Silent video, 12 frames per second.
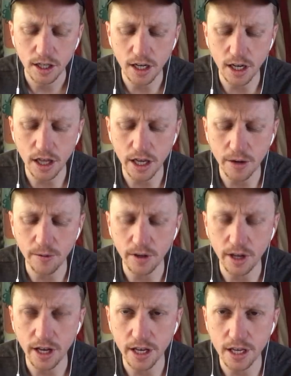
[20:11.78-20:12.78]
And they were
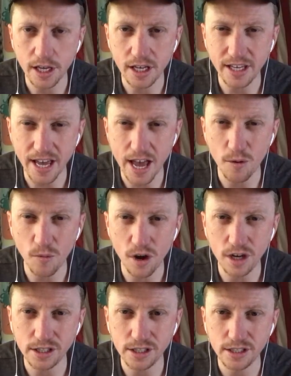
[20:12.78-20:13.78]
like, yeah, it
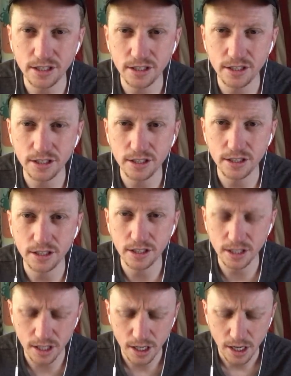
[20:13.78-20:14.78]
was.
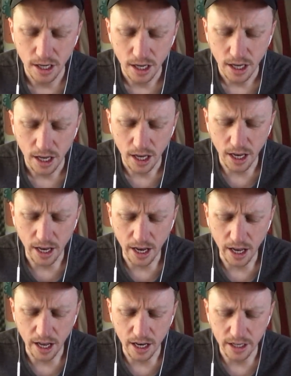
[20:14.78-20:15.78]

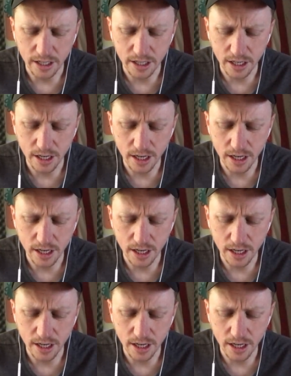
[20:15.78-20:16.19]
And